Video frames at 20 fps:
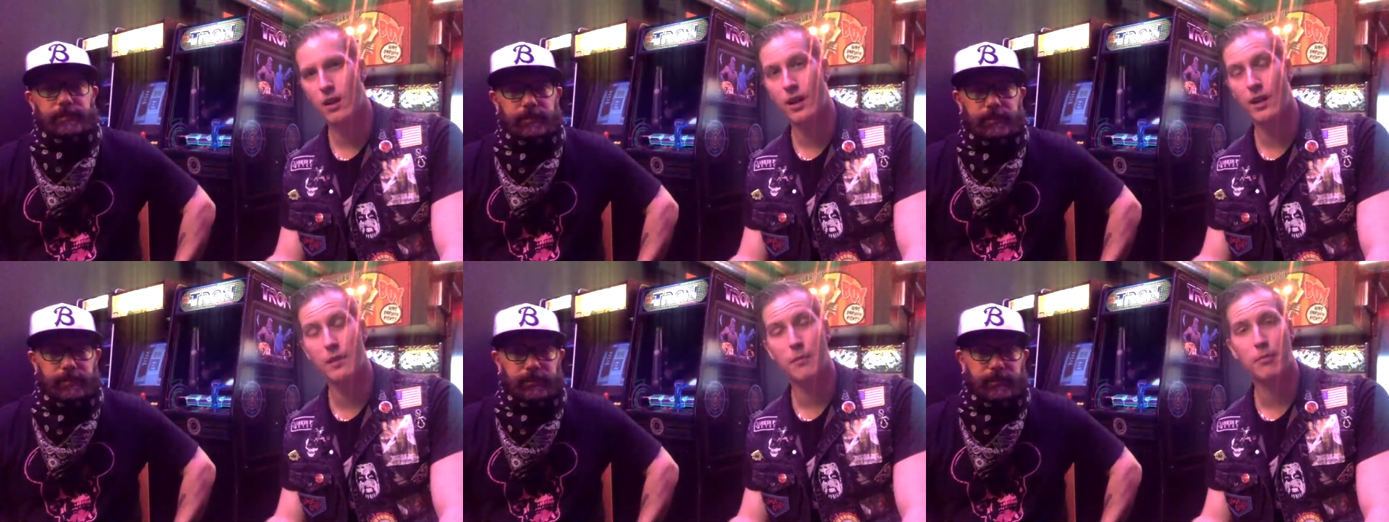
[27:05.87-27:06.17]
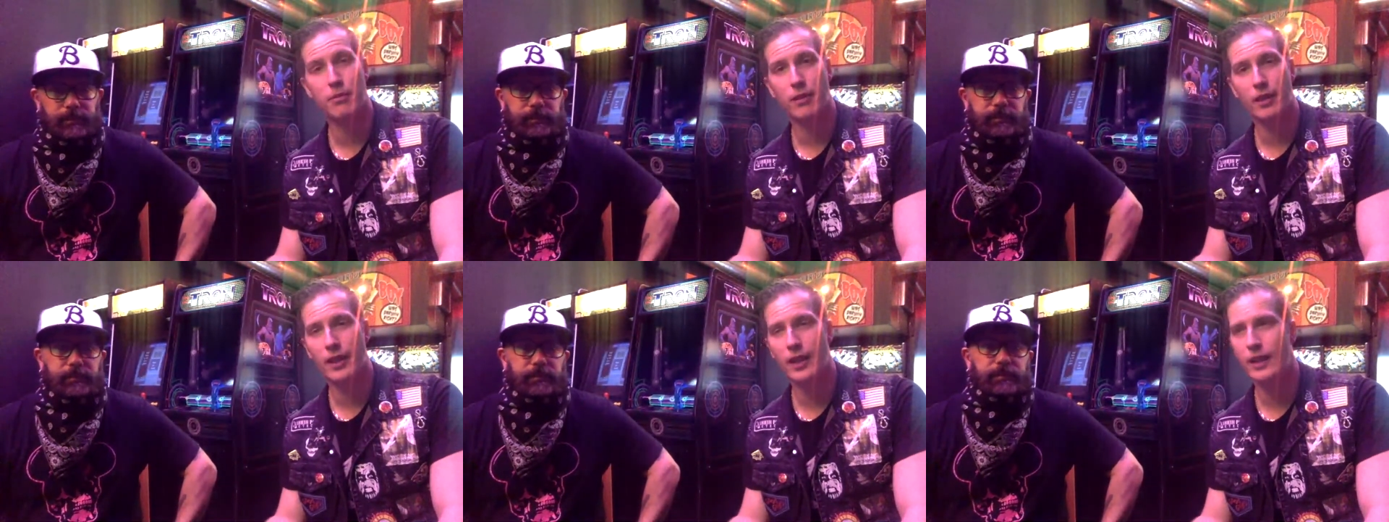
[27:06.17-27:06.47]
Speaker 1: on a
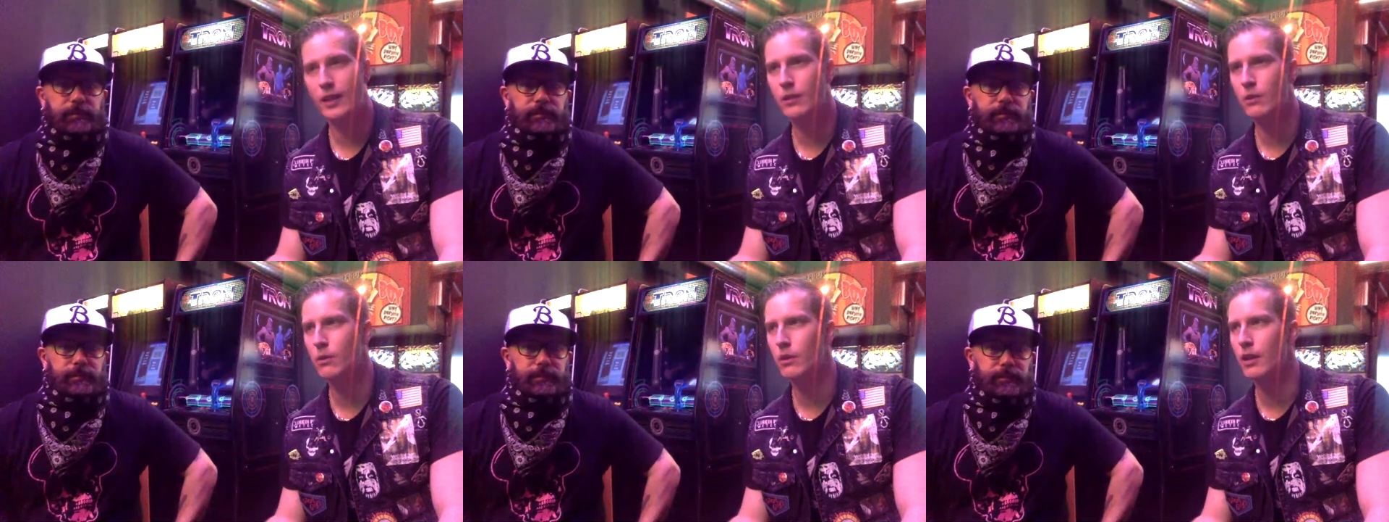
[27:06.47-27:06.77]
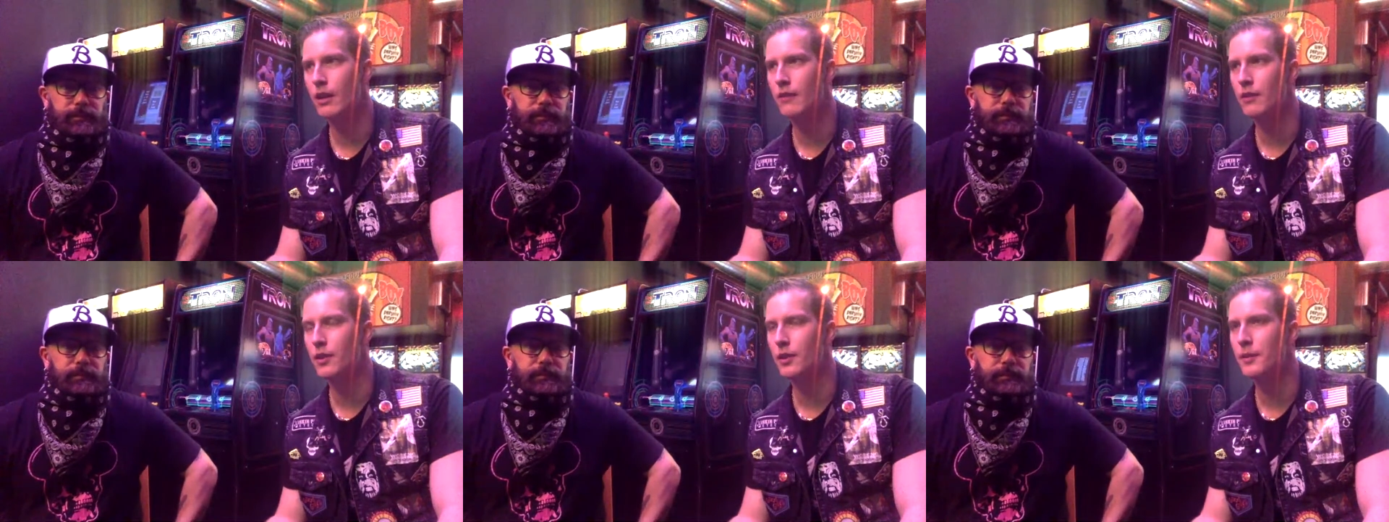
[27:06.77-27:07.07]
plane or
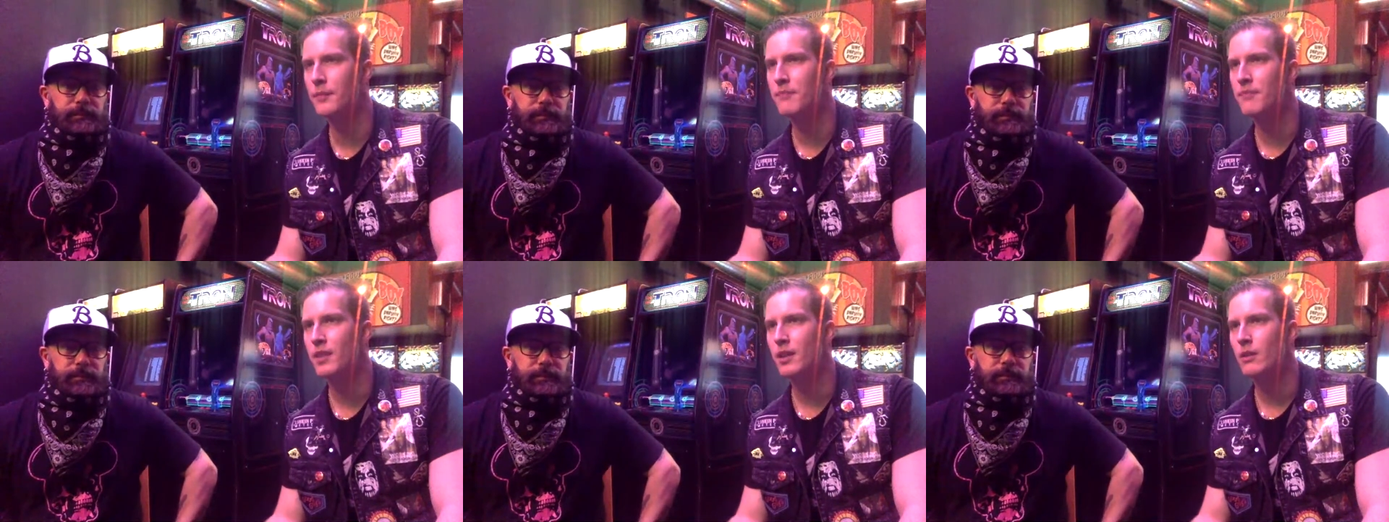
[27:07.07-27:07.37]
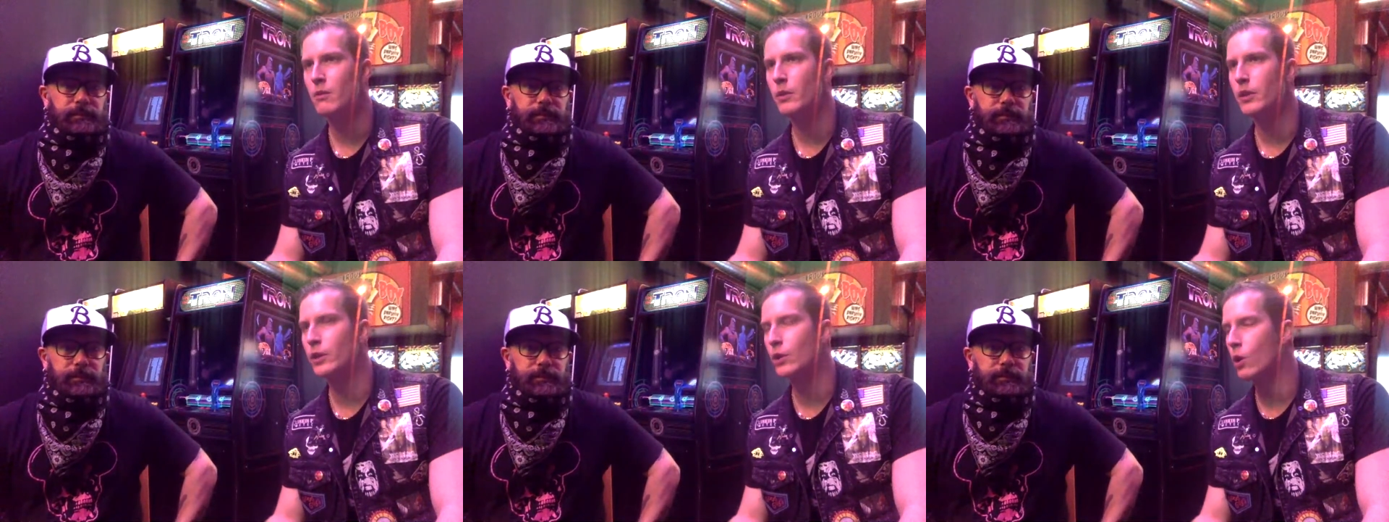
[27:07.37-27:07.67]
whatever.
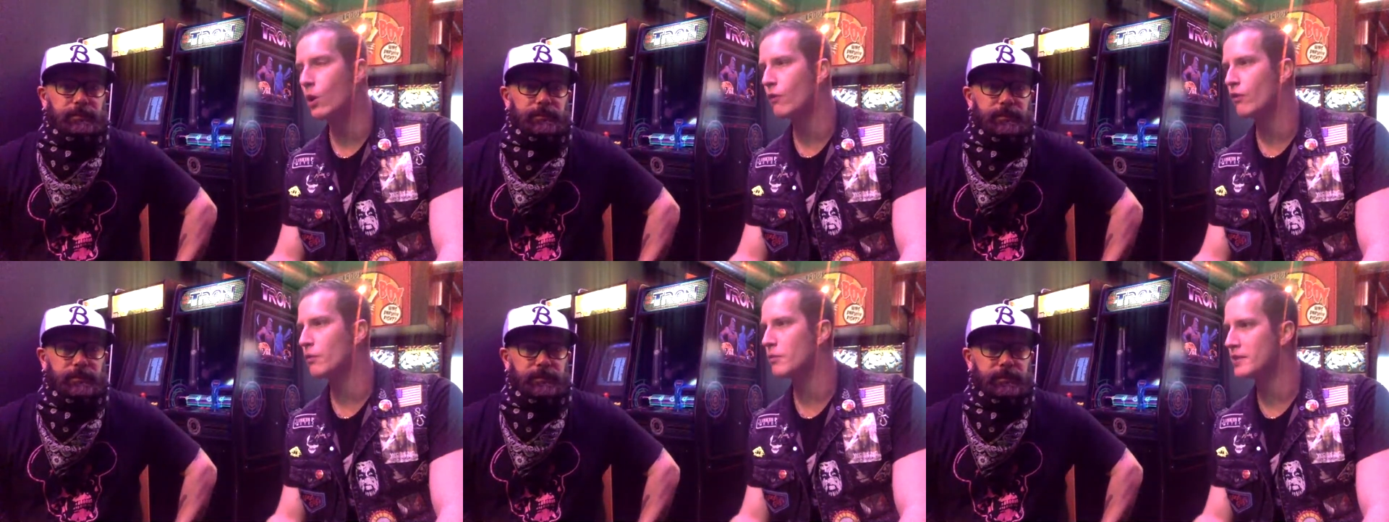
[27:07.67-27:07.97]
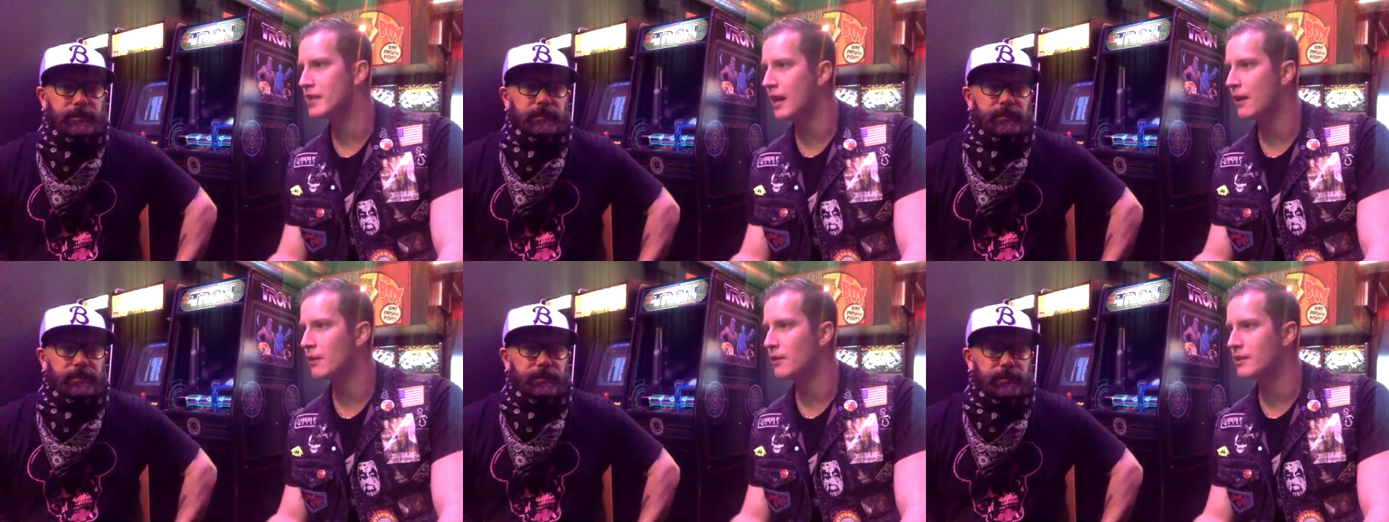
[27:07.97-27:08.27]
When you're going from
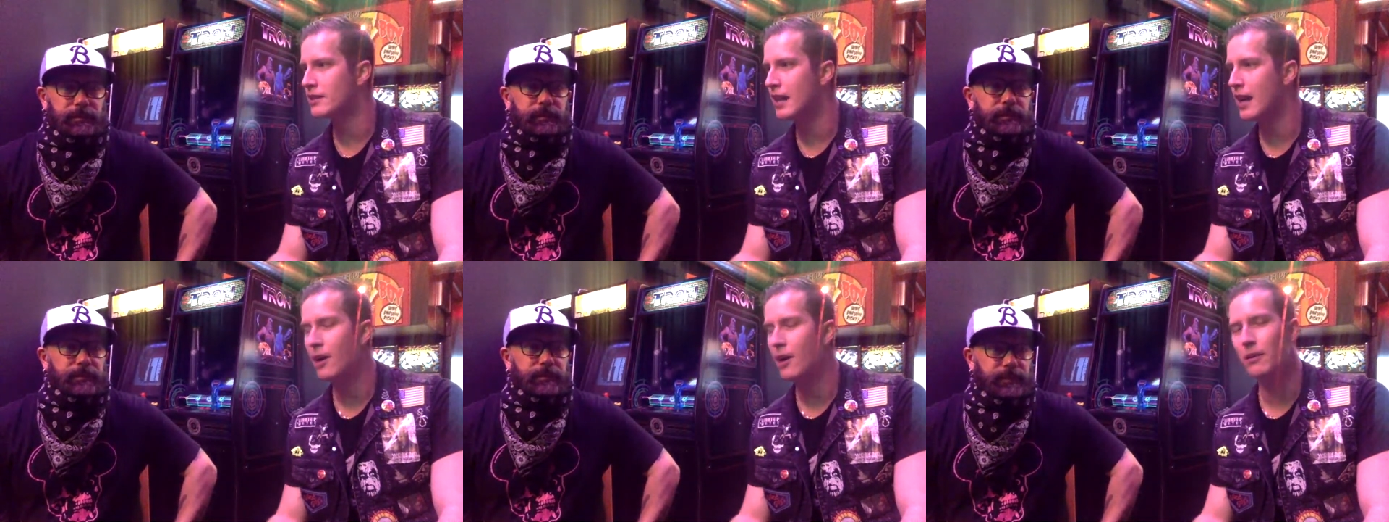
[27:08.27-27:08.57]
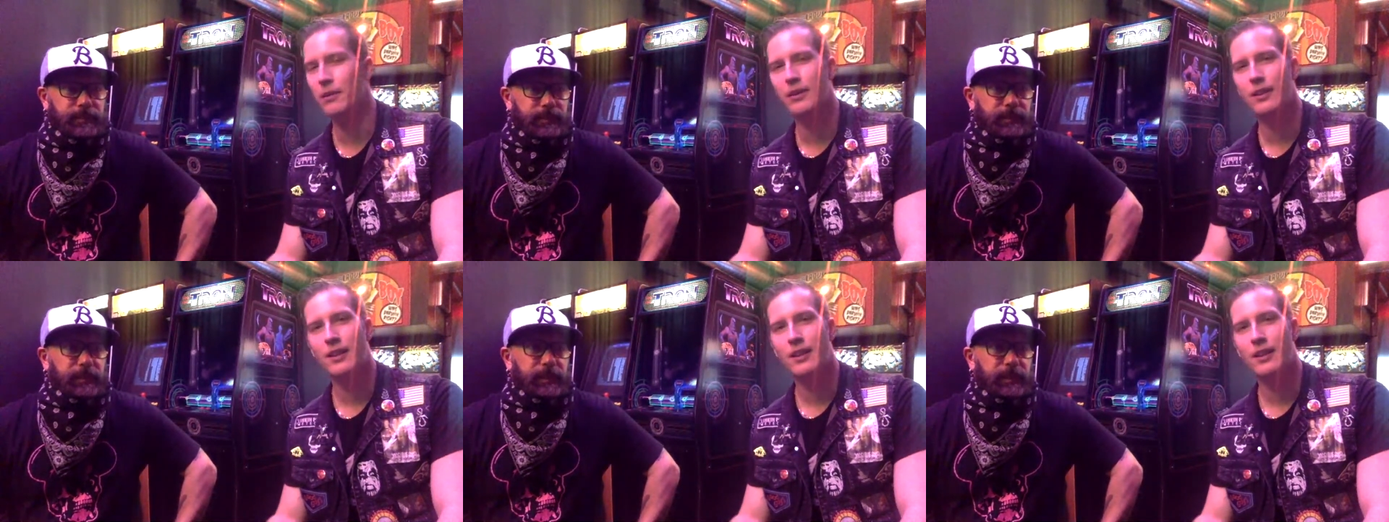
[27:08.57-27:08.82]
town to town,